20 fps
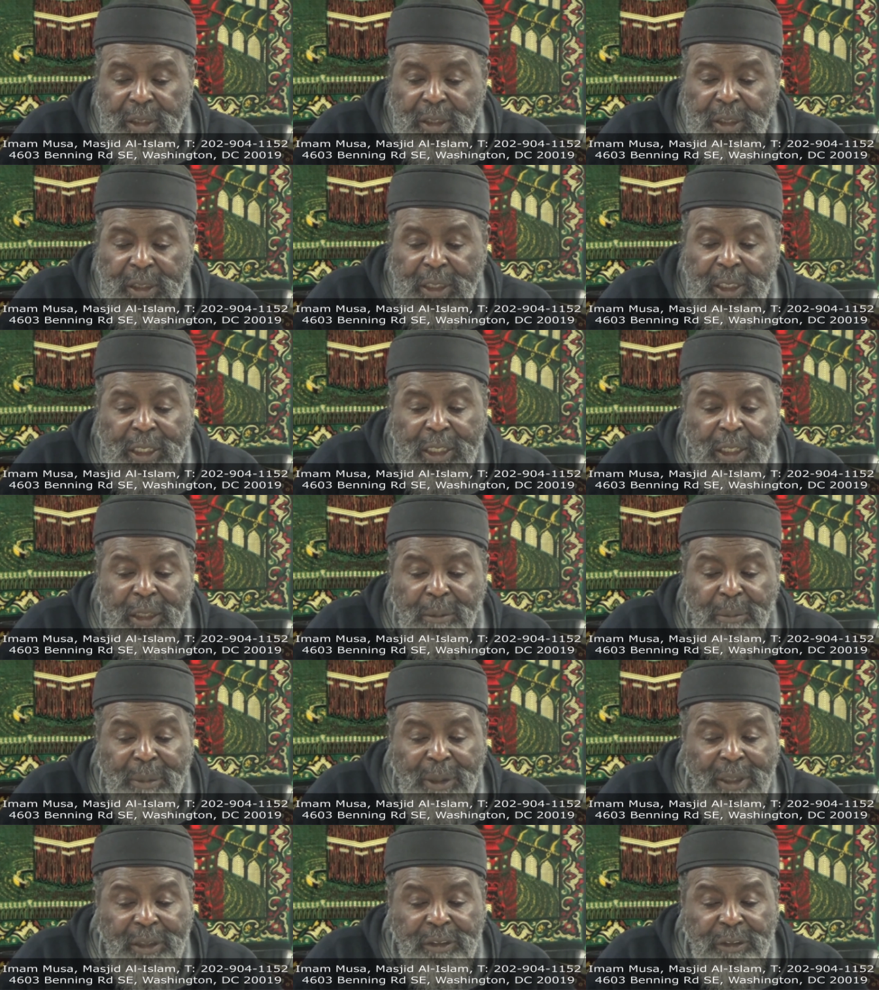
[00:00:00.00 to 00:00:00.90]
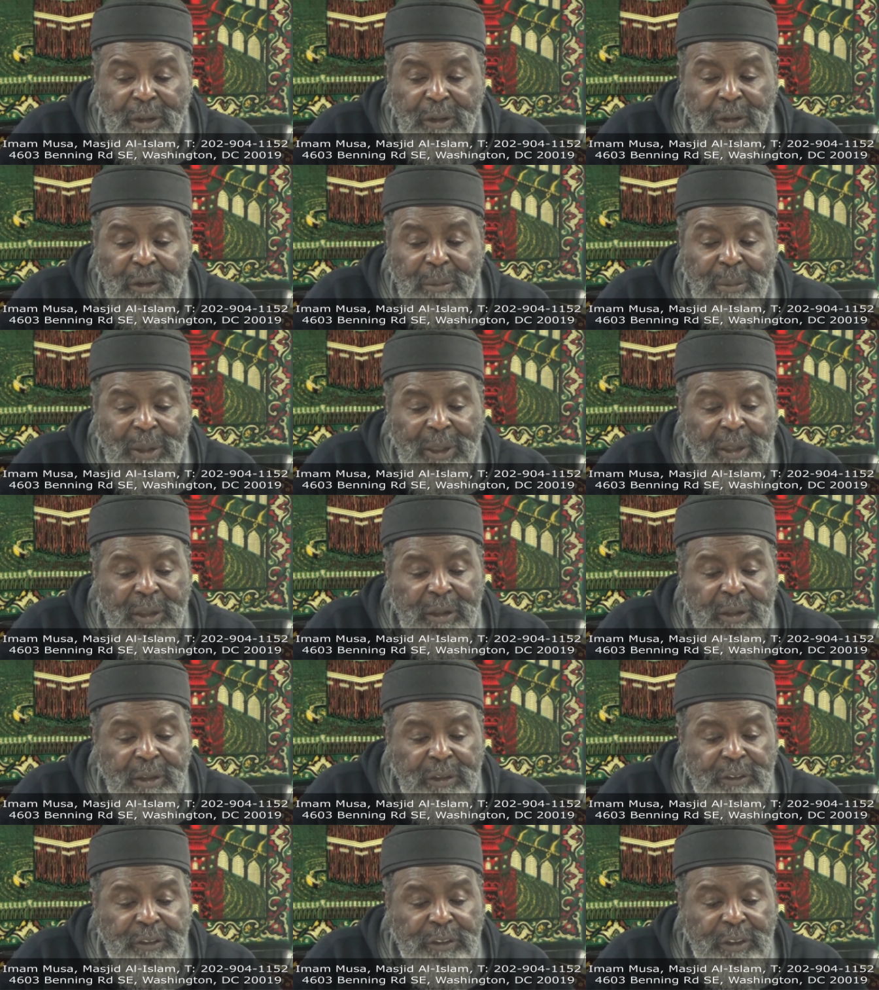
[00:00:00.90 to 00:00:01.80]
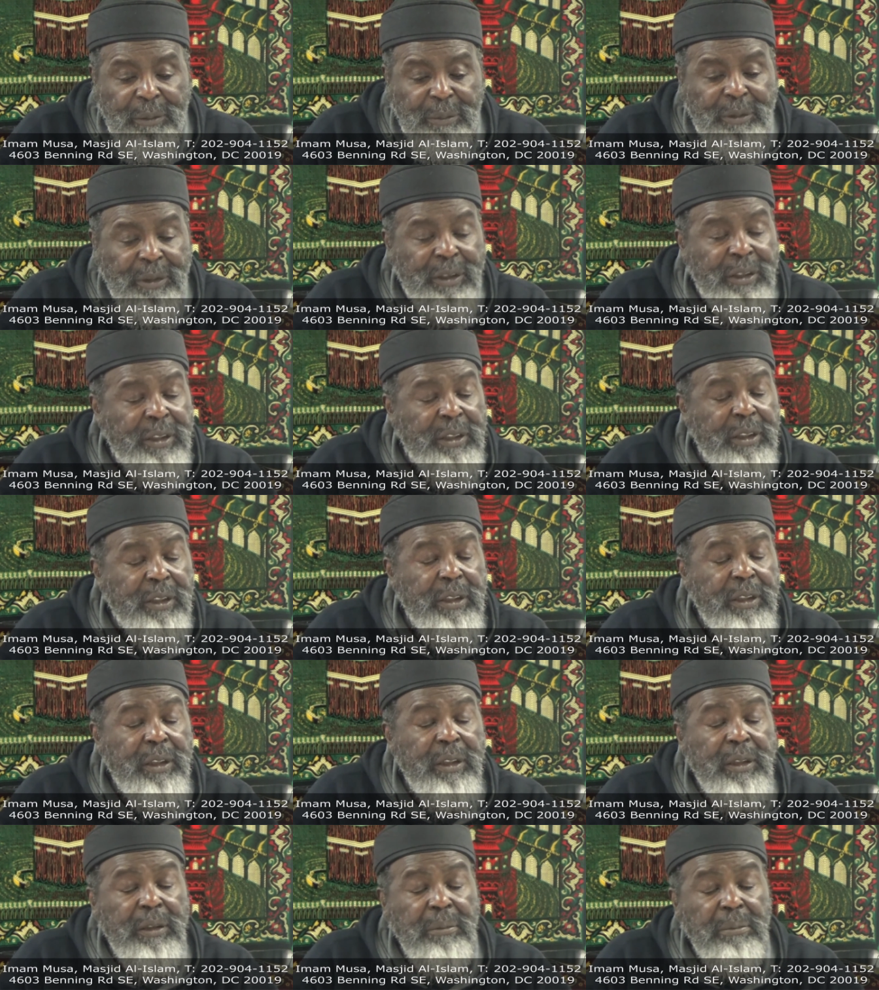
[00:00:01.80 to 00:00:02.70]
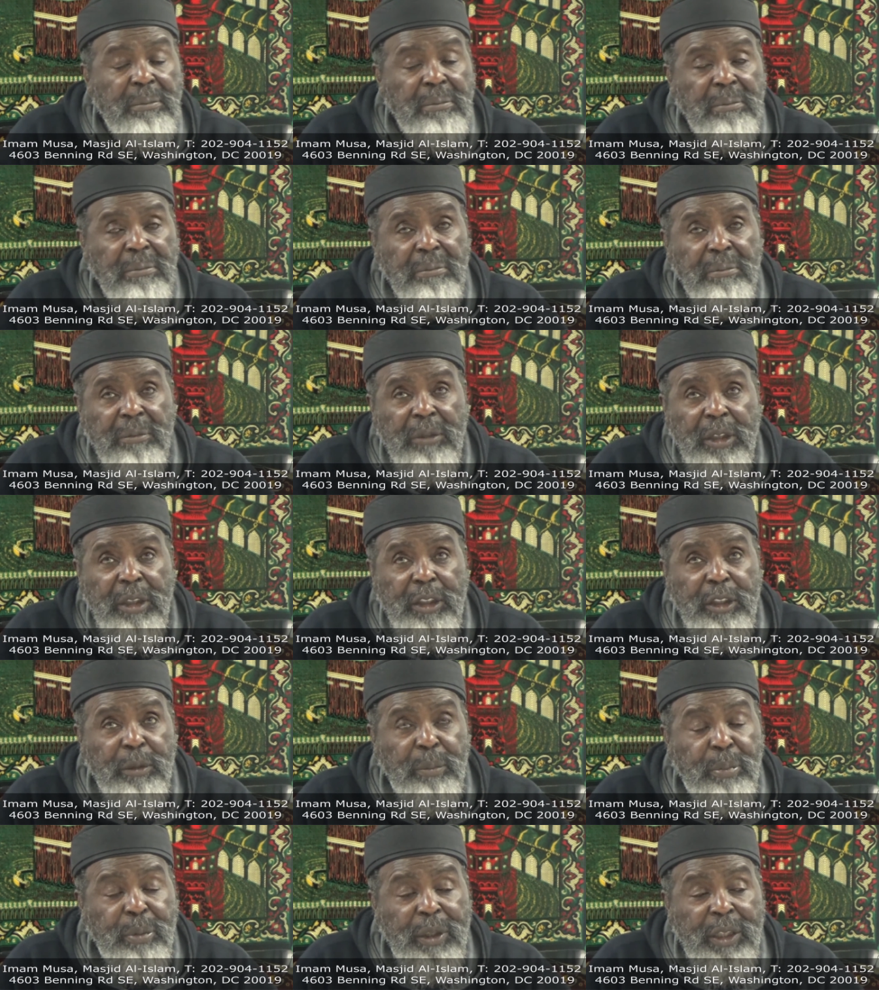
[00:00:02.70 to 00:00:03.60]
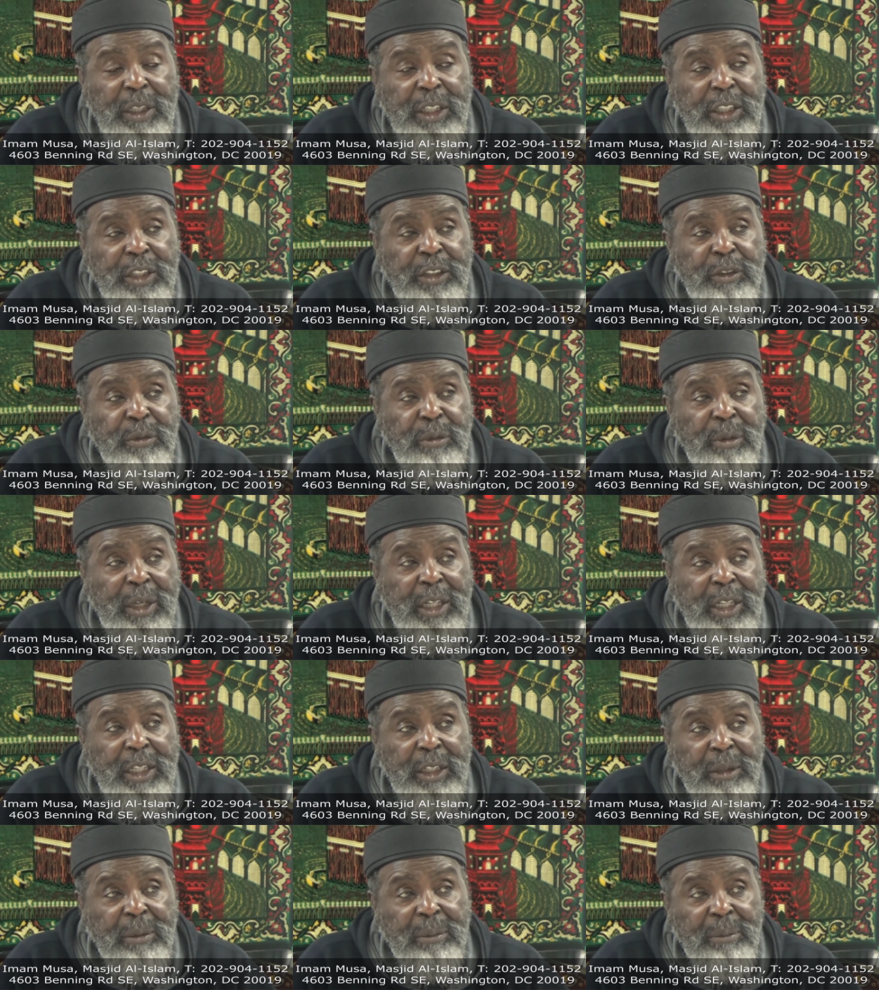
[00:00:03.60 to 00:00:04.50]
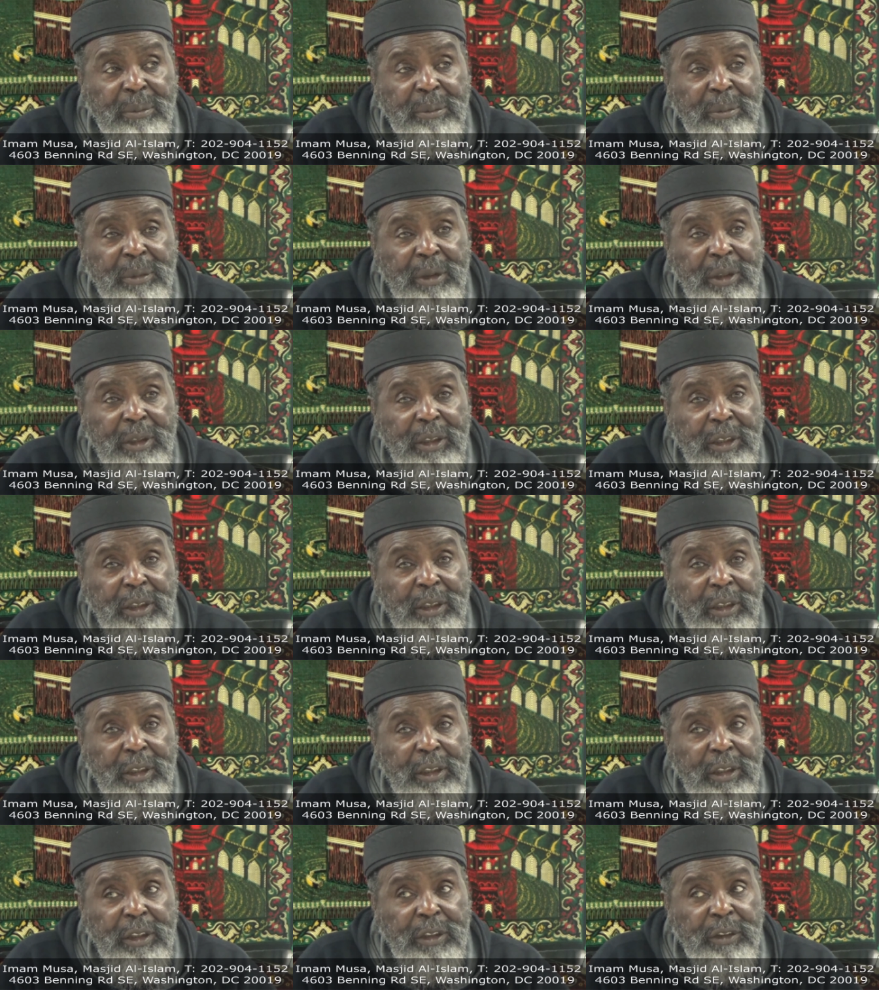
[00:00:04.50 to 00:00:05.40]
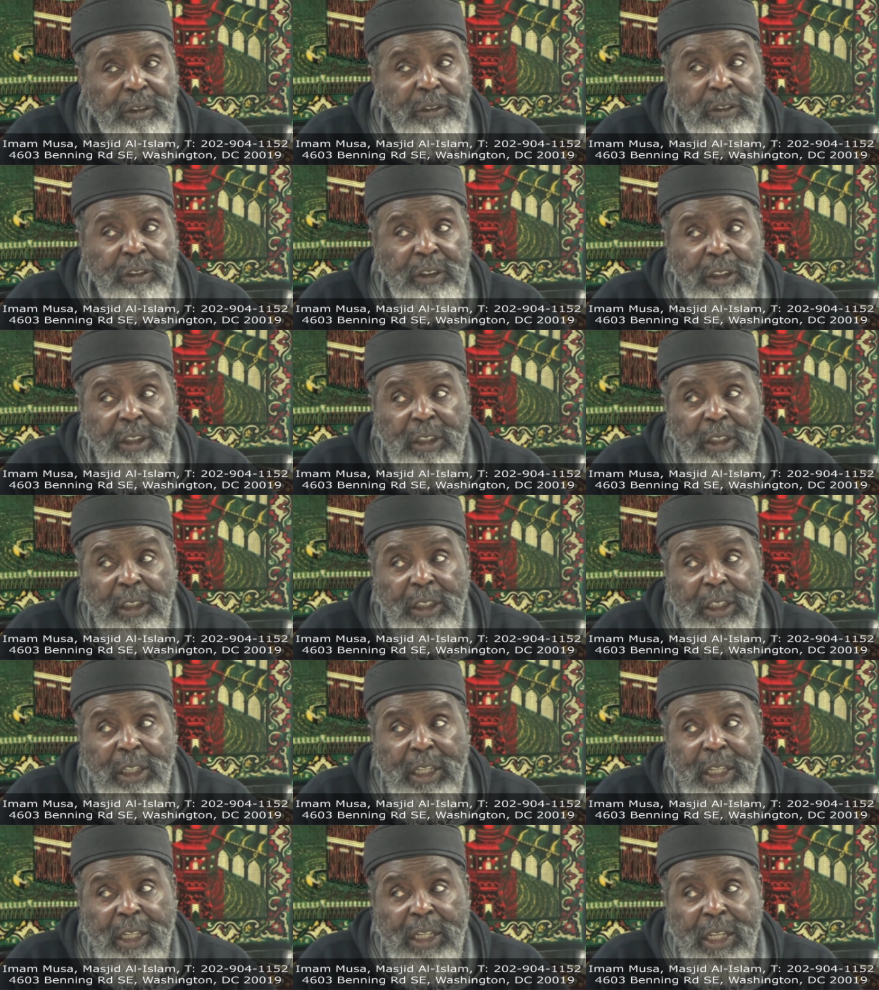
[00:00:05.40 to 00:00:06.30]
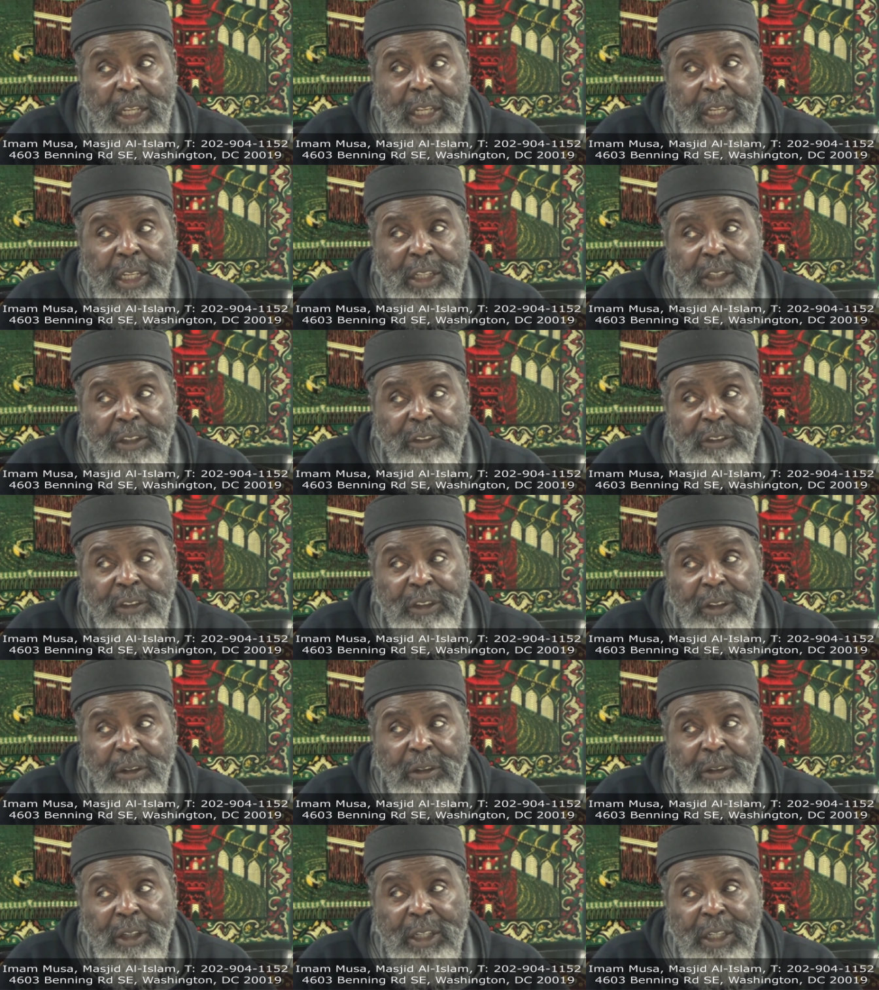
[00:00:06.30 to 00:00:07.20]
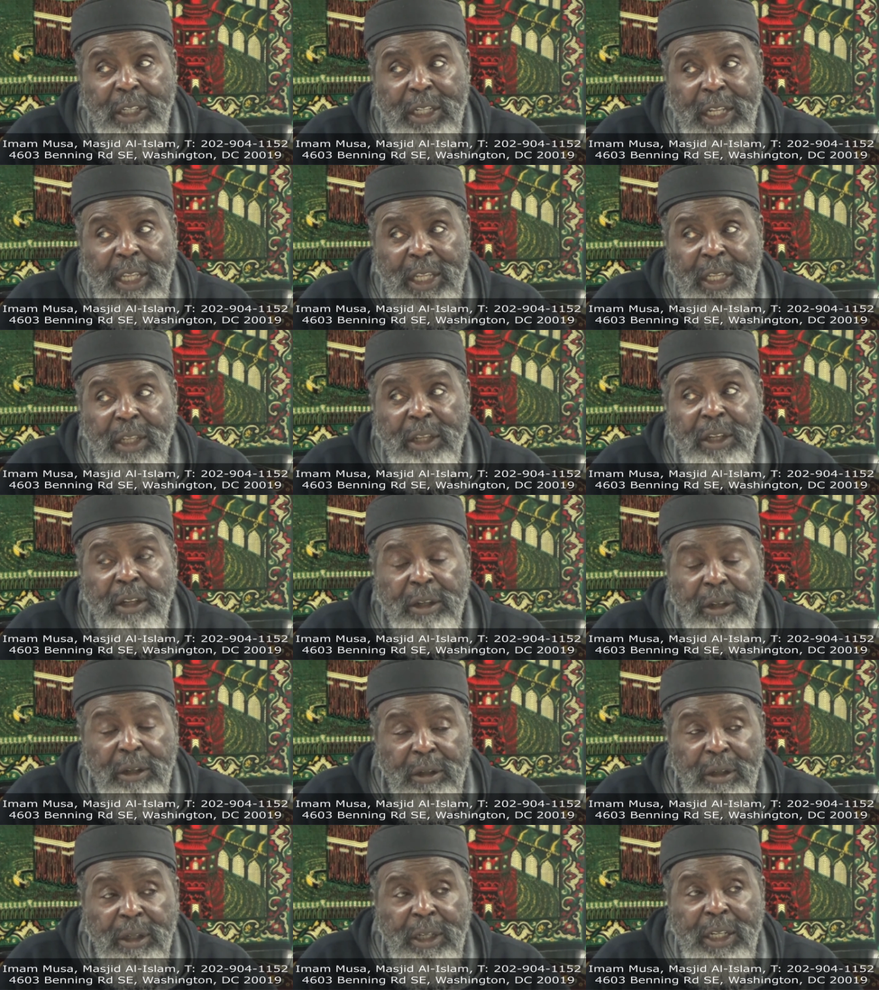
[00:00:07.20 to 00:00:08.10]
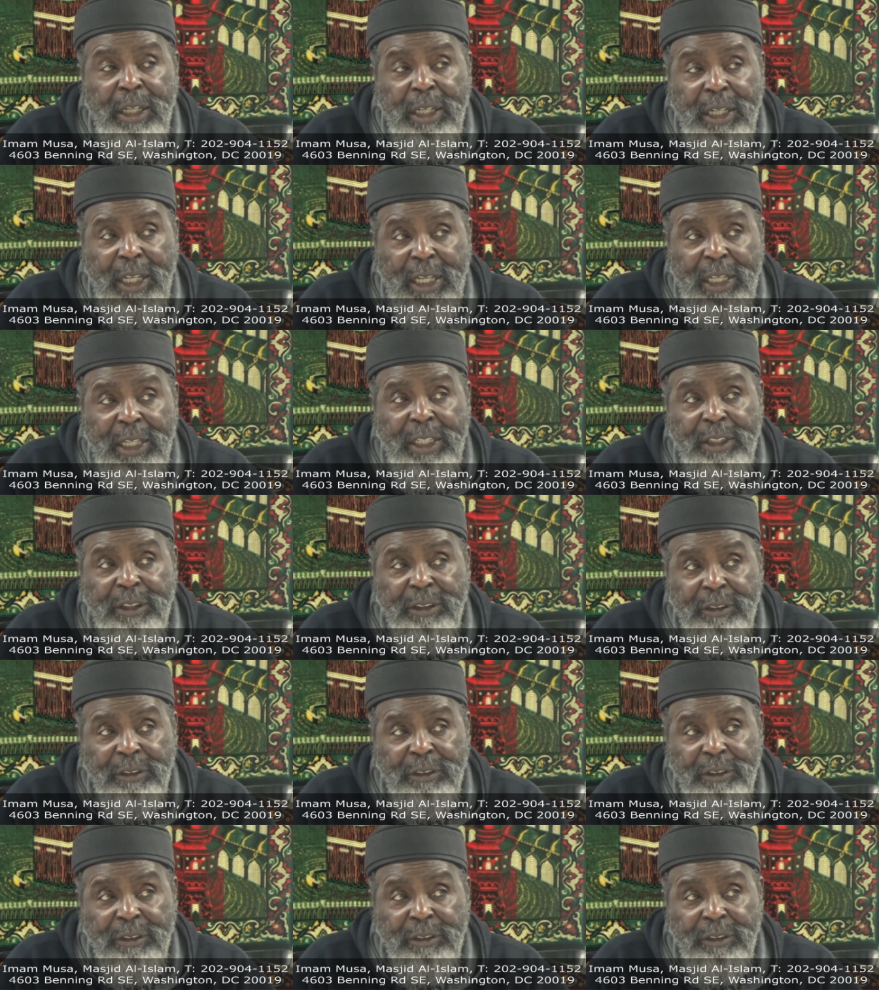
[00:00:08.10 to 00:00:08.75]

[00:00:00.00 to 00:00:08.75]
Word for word: They come back talking about a good subject, depleted uranium. This is in the late 80s and early, early 90s.